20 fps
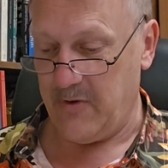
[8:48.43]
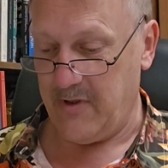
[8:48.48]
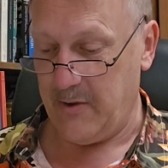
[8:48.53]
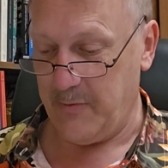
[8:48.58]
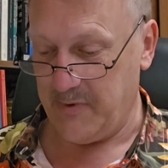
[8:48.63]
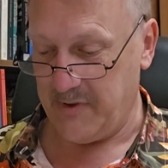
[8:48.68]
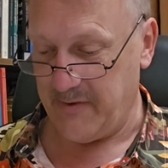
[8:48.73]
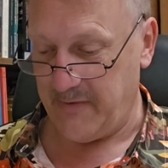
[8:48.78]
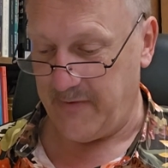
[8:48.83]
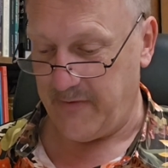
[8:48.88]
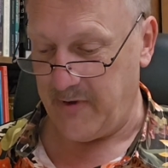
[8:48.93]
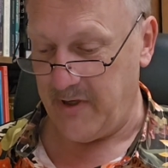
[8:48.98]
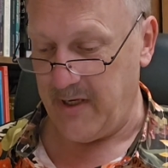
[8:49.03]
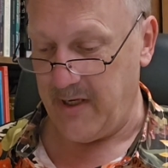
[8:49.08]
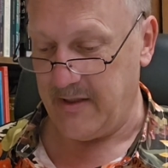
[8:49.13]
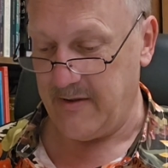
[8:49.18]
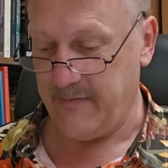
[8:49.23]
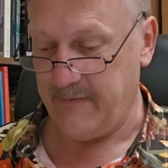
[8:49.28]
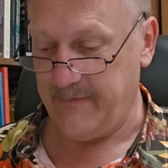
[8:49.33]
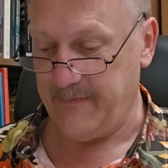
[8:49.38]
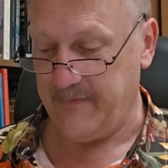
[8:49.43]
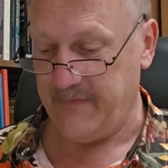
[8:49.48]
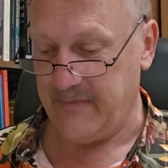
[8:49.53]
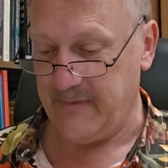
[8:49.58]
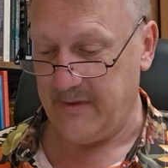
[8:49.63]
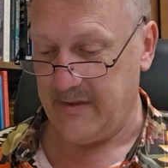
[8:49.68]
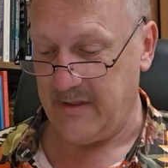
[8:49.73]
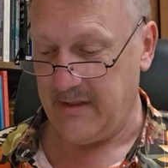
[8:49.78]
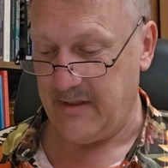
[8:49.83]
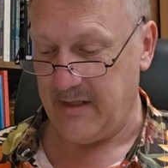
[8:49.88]
he was afraid,
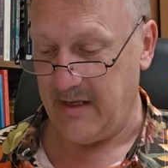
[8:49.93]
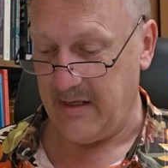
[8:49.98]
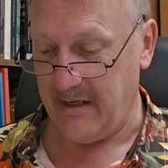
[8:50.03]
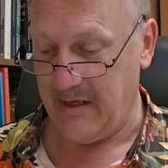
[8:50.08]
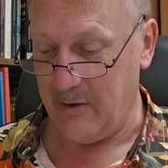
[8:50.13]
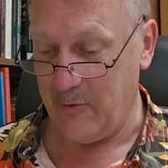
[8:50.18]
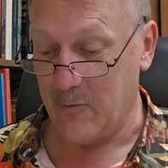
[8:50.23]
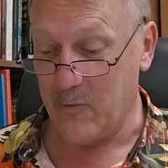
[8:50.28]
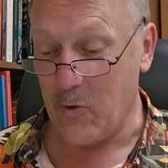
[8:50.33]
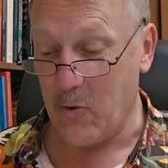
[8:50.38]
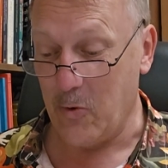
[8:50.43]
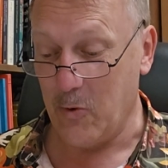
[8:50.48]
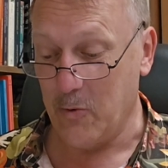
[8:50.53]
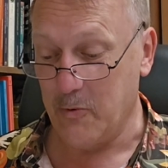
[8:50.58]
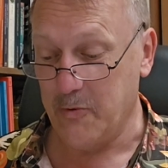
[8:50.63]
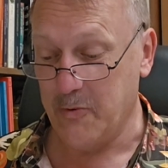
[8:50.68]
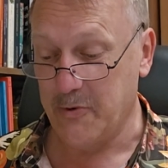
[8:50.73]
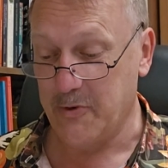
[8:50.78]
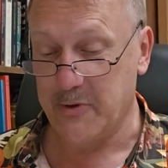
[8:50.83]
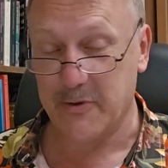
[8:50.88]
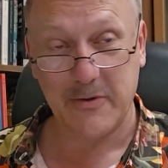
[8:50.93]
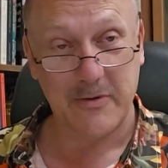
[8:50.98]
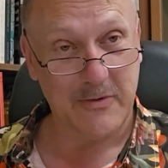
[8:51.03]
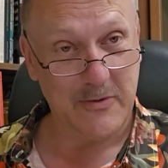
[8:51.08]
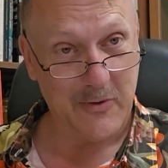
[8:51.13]
and then he arose.